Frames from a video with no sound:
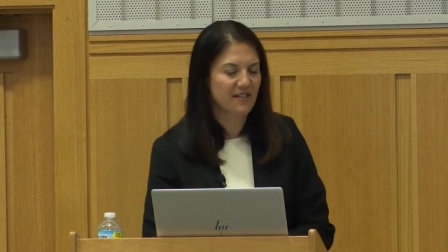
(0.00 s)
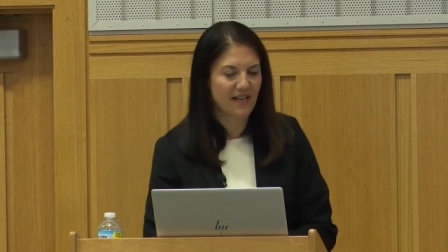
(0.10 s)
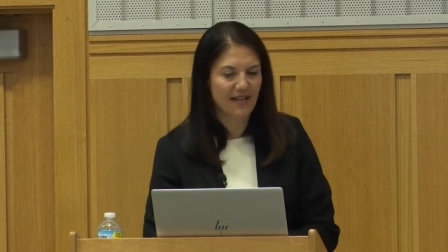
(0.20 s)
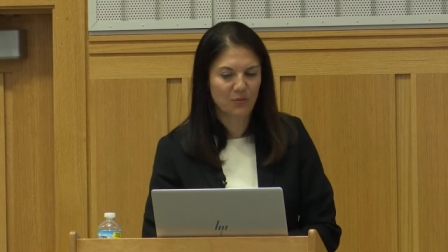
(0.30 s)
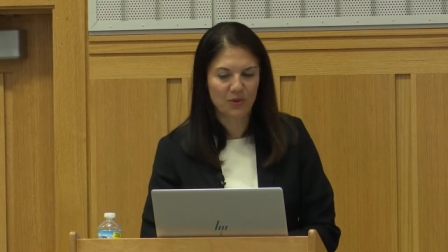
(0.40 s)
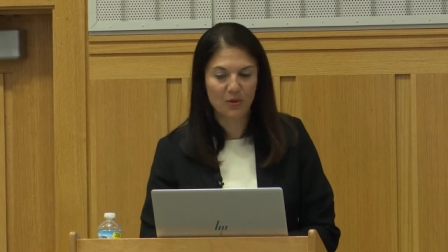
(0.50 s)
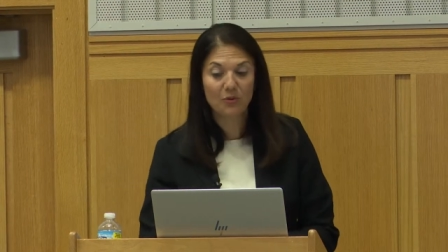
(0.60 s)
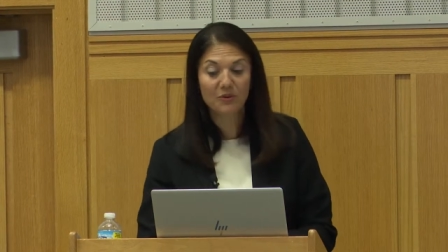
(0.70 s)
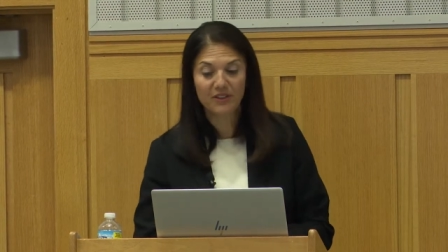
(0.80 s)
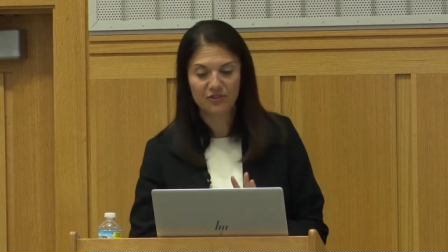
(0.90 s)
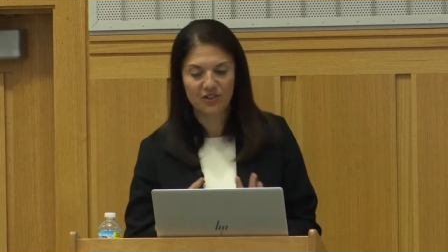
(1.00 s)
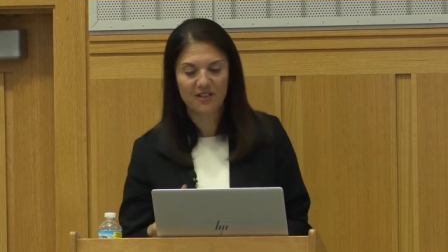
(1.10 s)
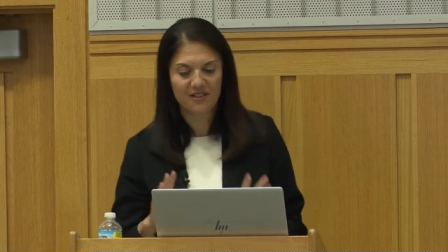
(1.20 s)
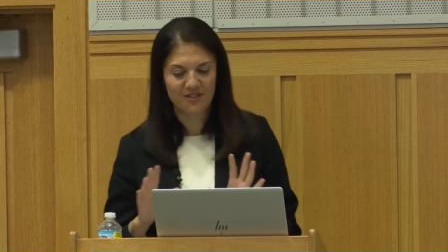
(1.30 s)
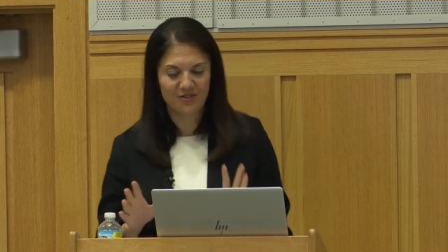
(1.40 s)
And we're only
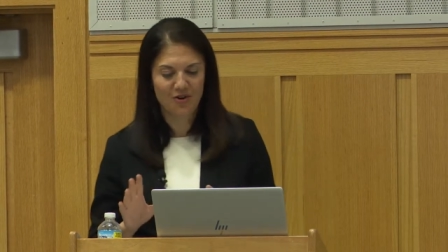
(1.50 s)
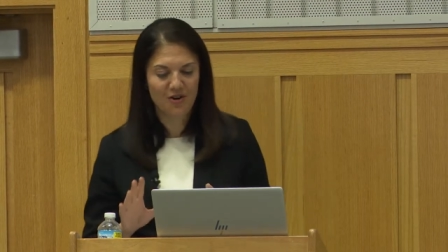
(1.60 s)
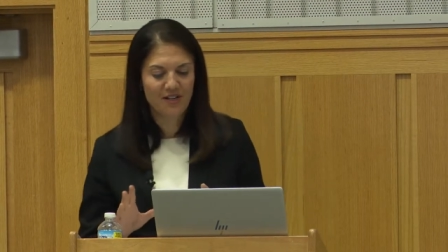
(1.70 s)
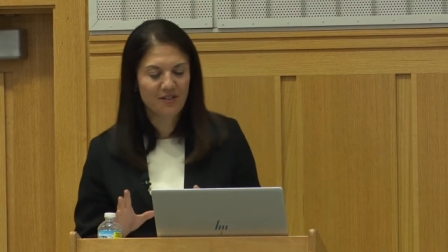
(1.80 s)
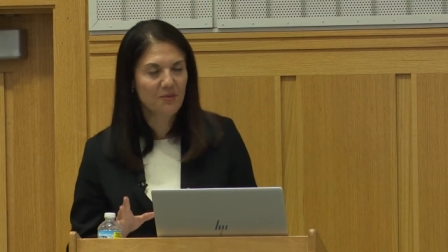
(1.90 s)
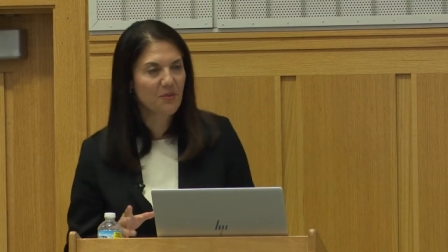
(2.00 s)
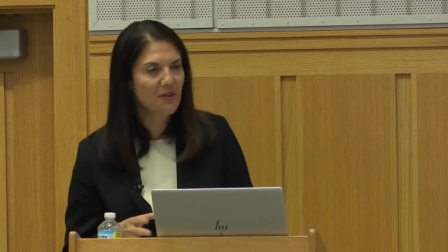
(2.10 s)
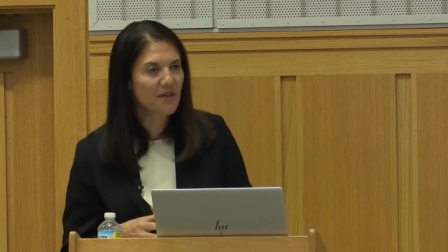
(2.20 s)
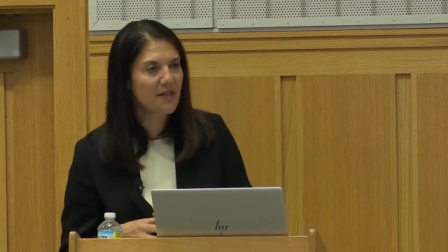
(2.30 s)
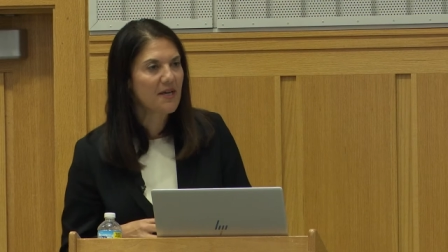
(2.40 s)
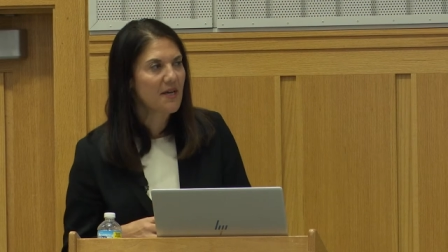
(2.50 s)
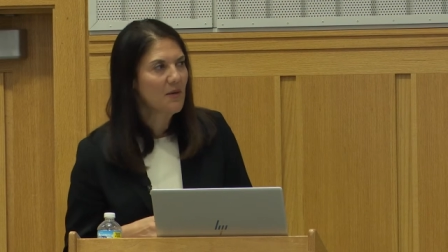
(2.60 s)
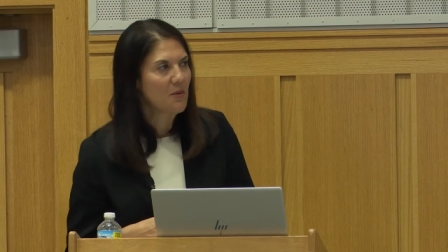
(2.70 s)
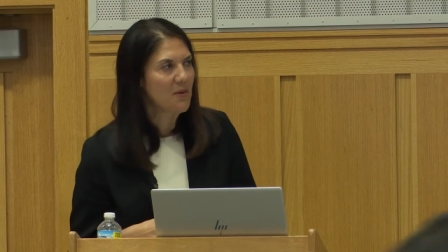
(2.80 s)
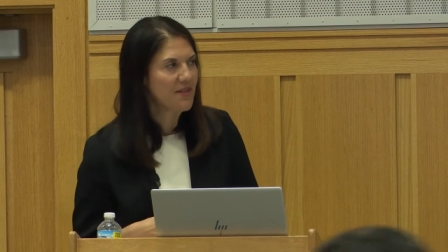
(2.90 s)
just starting to work
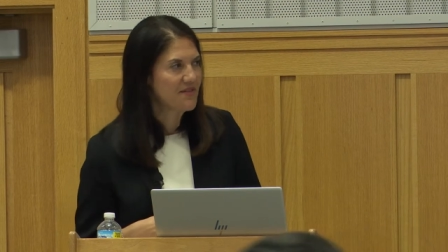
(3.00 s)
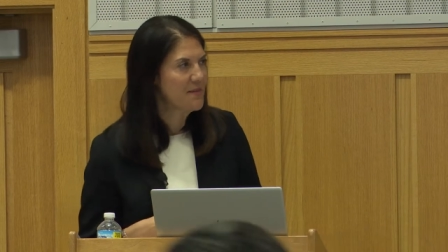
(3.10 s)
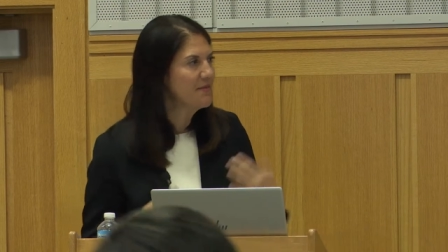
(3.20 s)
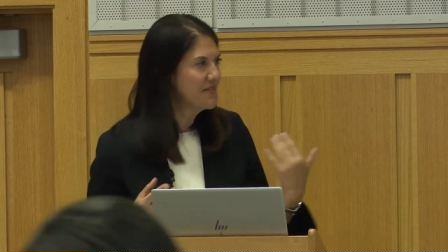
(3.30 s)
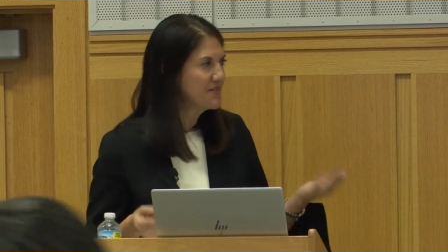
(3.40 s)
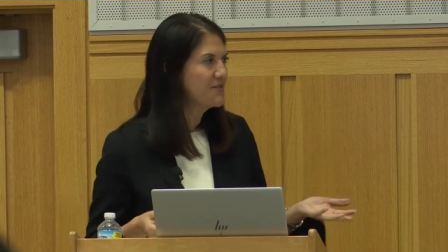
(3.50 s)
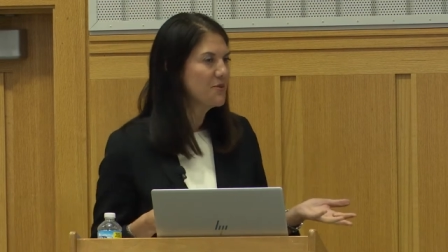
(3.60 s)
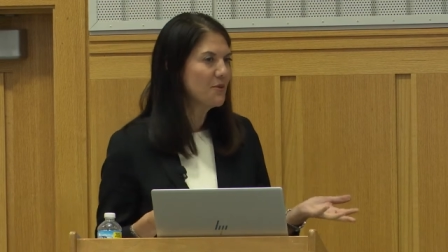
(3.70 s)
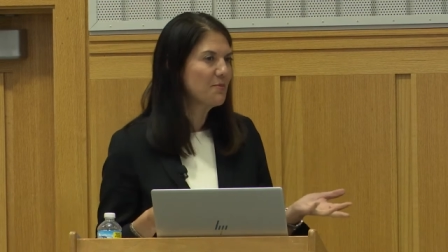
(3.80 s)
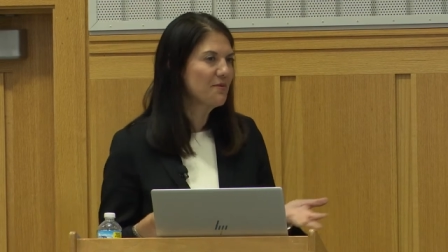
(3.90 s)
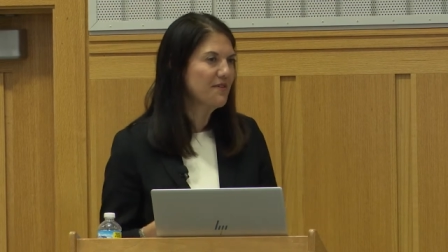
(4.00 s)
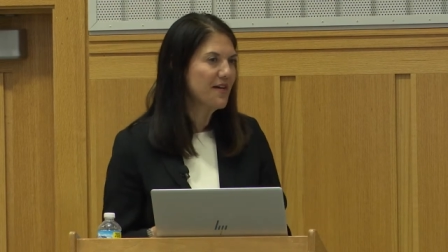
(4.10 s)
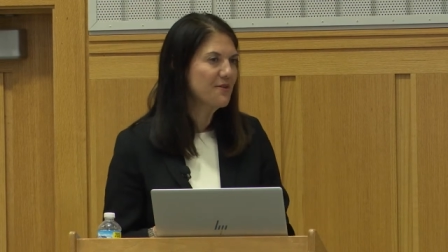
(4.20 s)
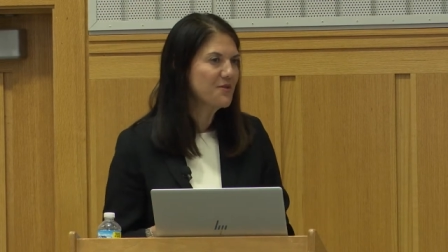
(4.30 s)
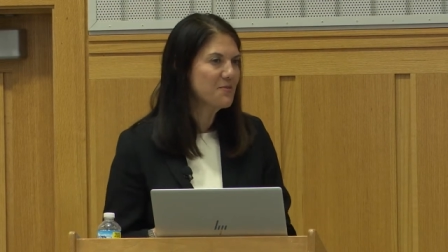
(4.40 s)
with some of these newer providers.